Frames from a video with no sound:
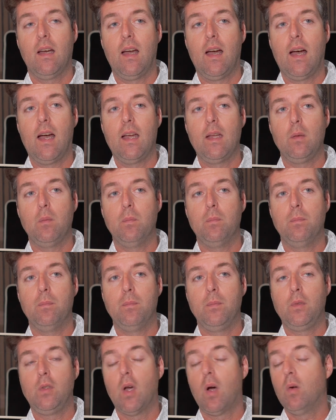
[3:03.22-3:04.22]
I
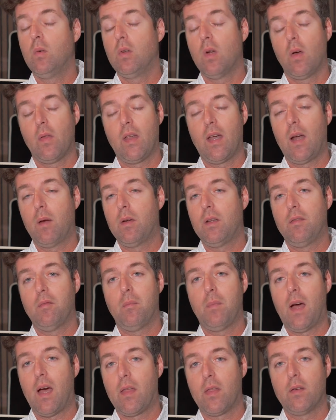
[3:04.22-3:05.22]
don't know that I would
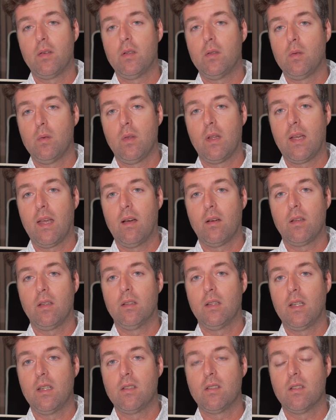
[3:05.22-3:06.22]
even bother to do the
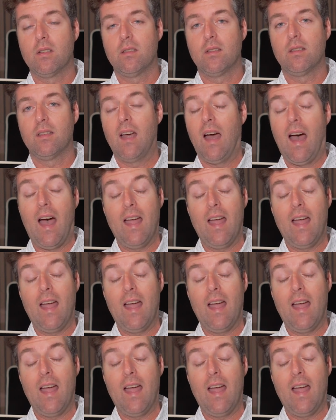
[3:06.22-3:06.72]
calculations.